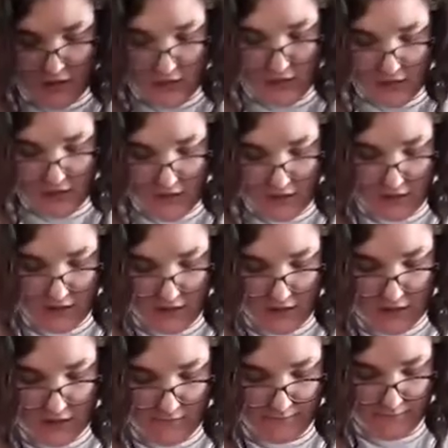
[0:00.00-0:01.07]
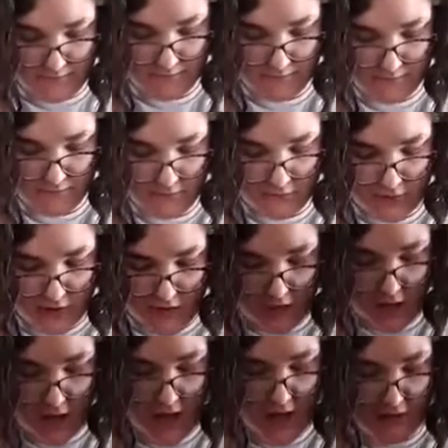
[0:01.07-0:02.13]
And
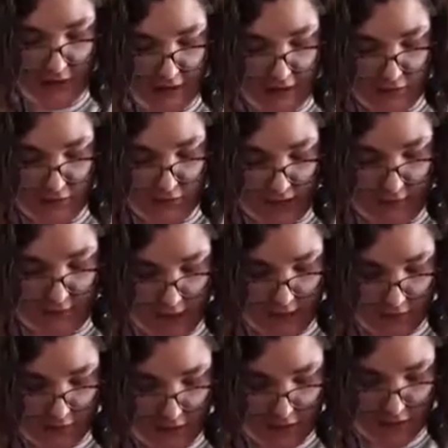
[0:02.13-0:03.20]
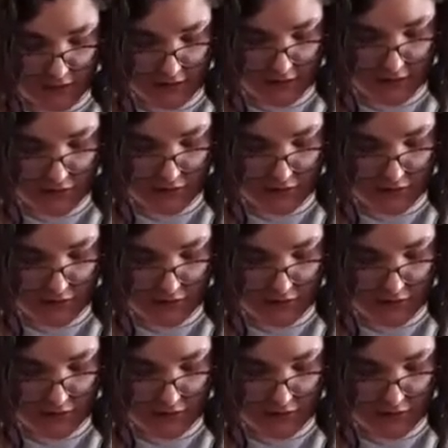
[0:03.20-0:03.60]
I like to, when I paint rocks,